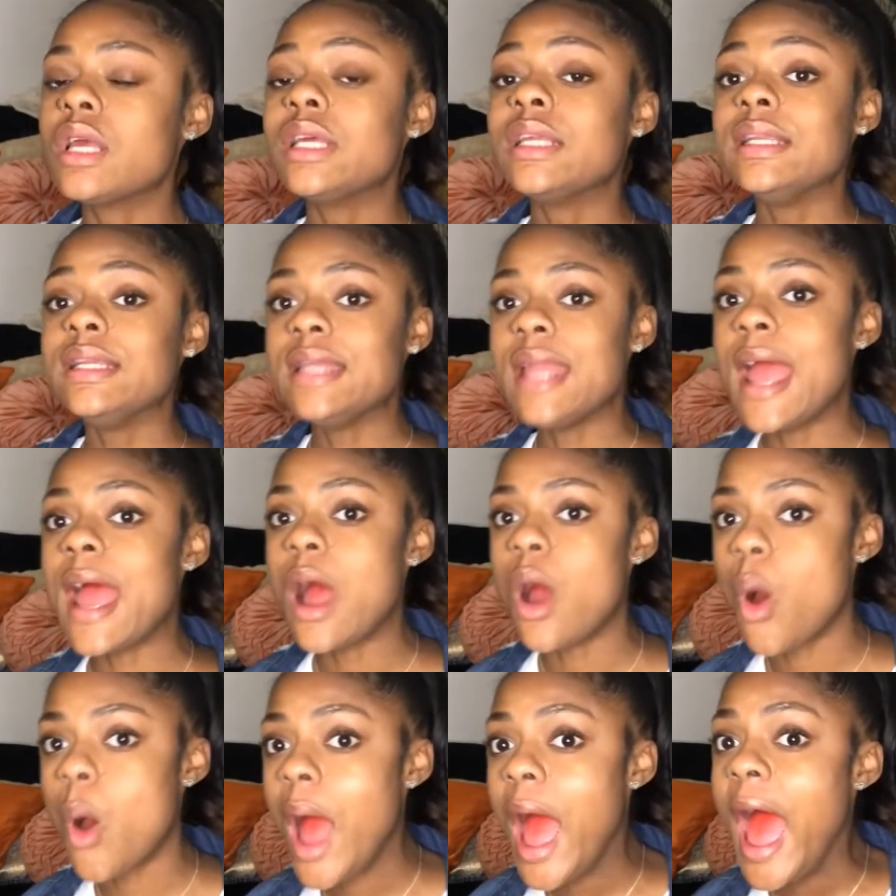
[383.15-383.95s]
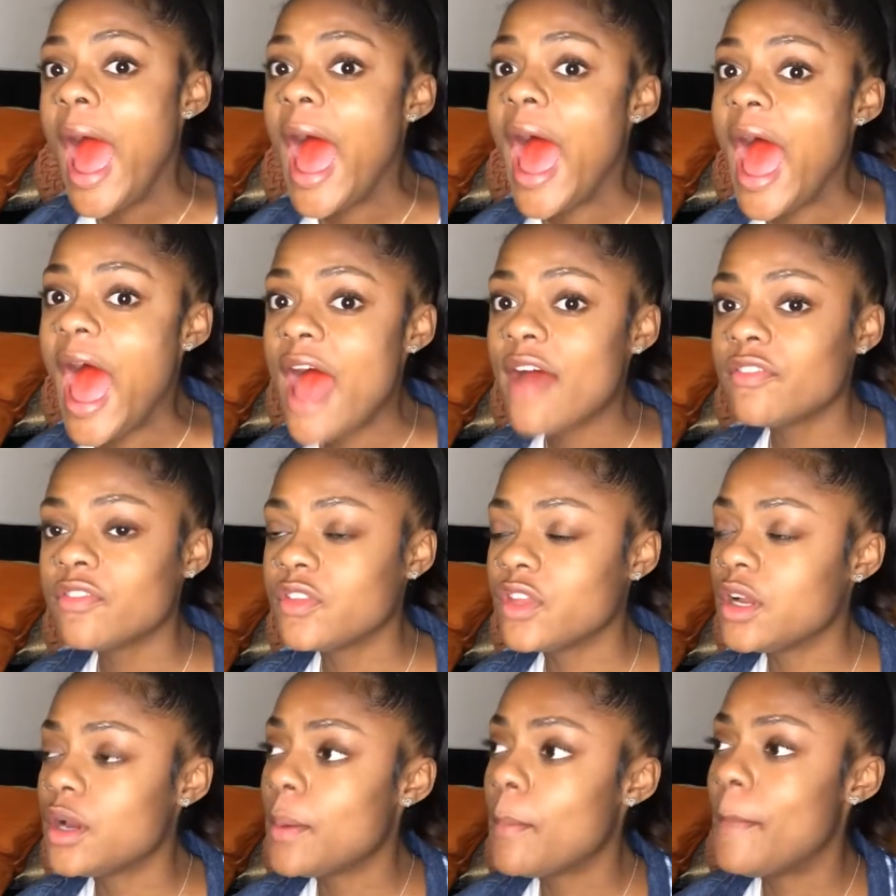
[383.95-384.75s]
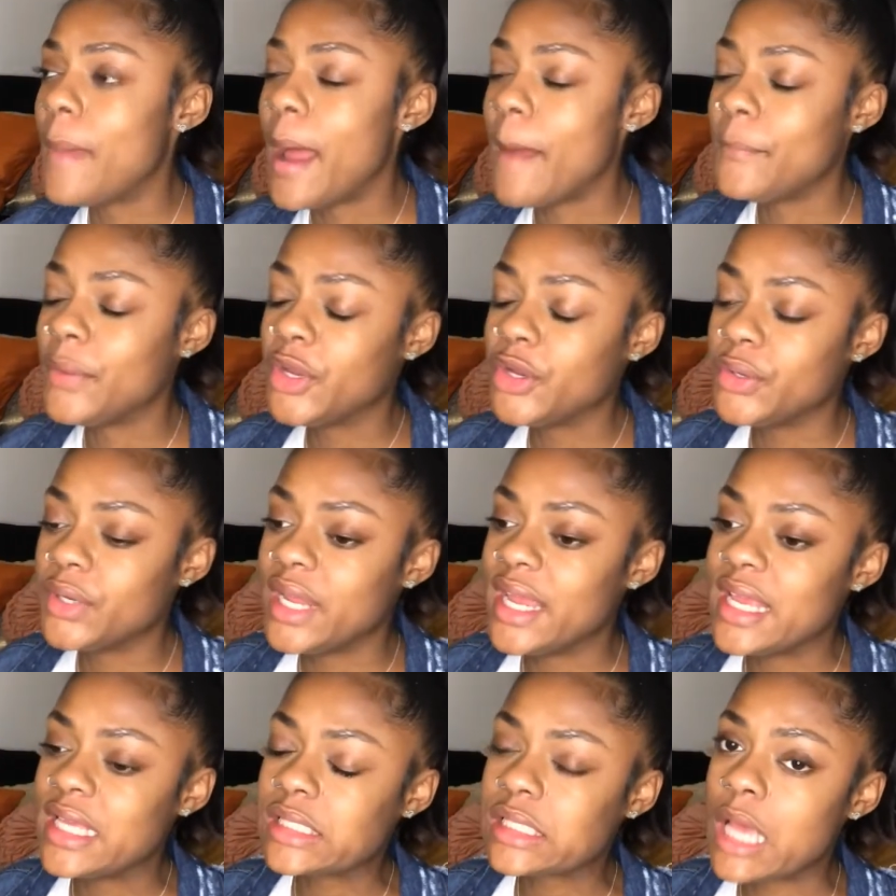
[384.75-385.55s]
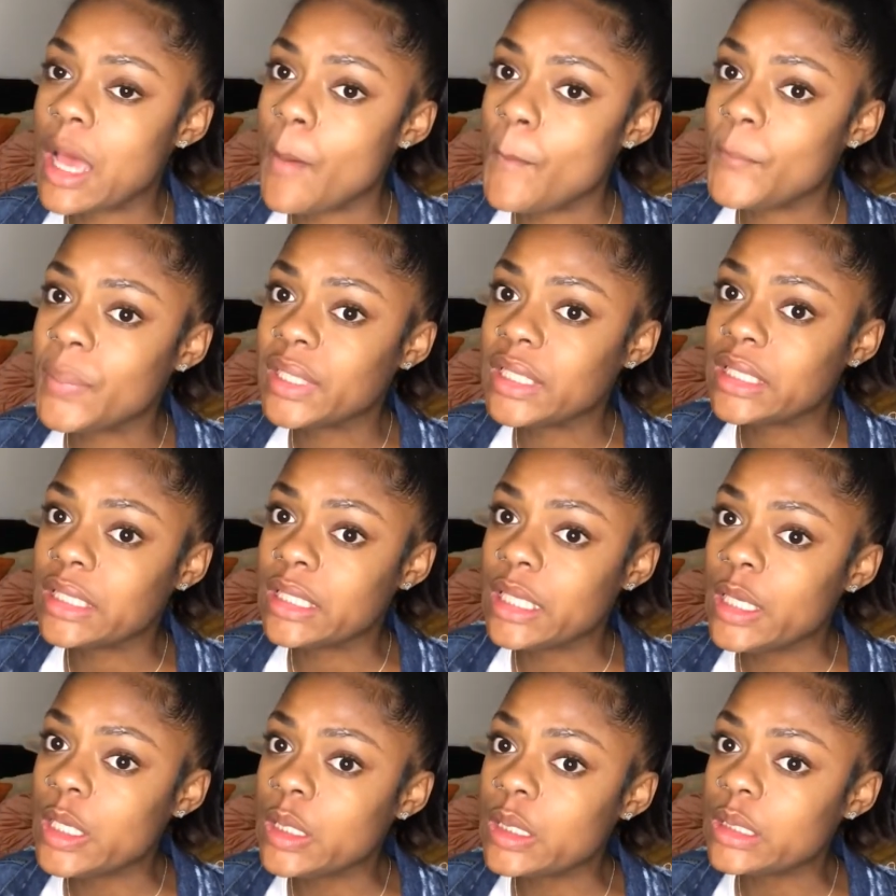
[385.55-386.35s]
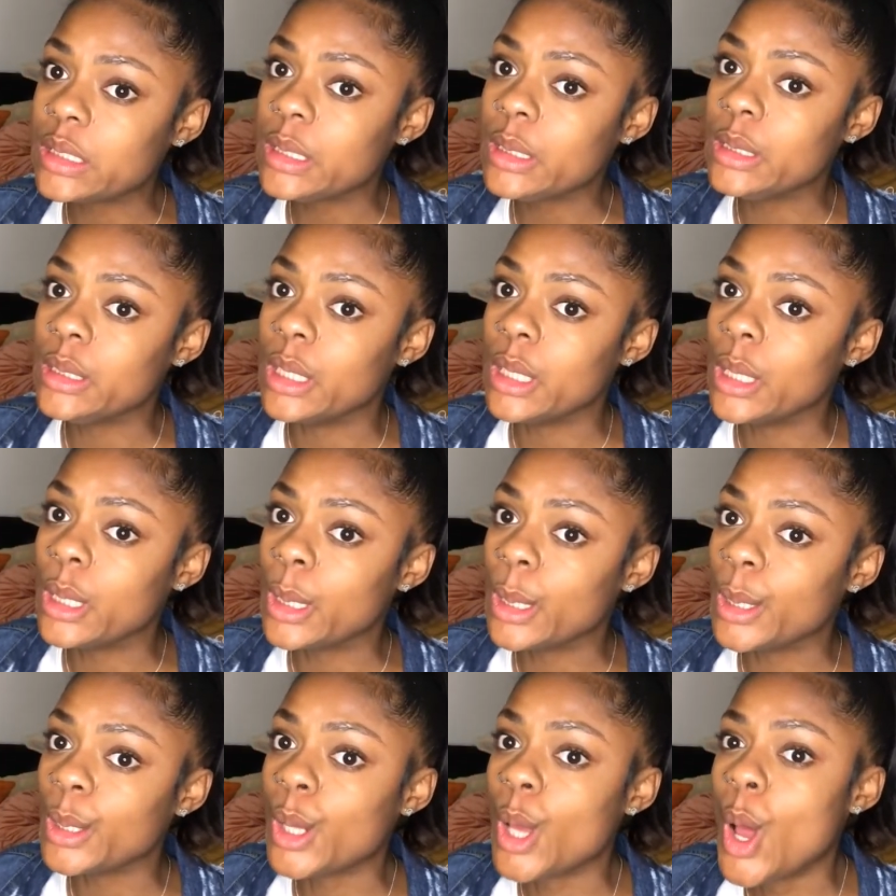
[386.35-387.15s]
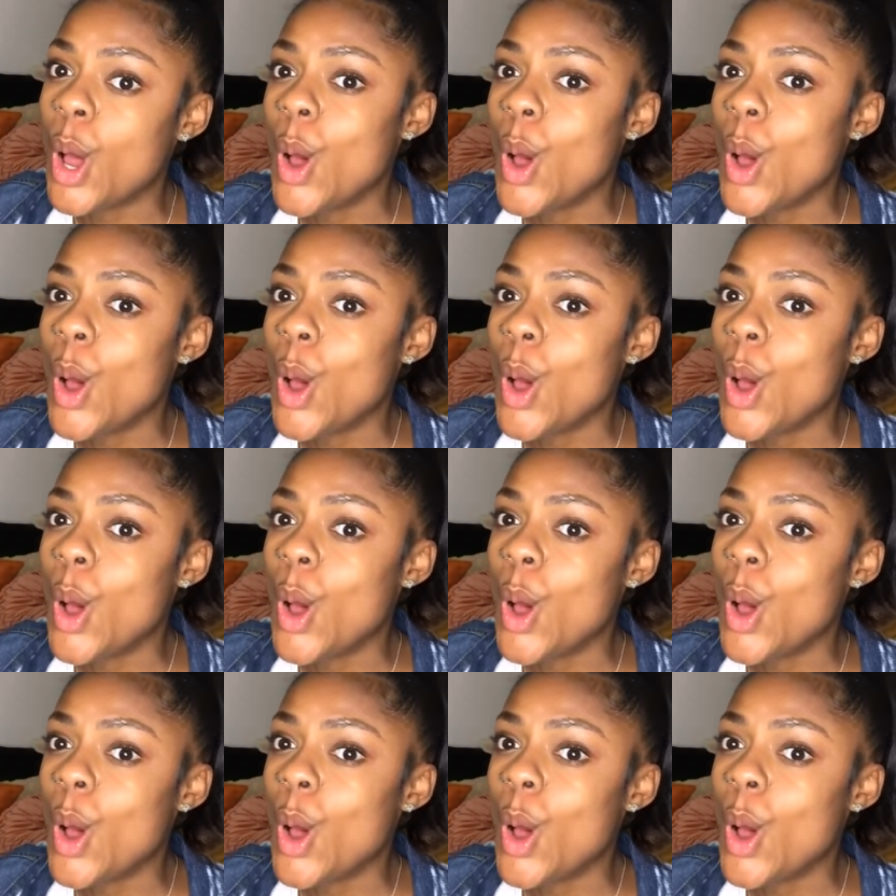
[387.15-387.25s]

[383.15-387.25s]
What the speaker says: Now, after my period is completely done,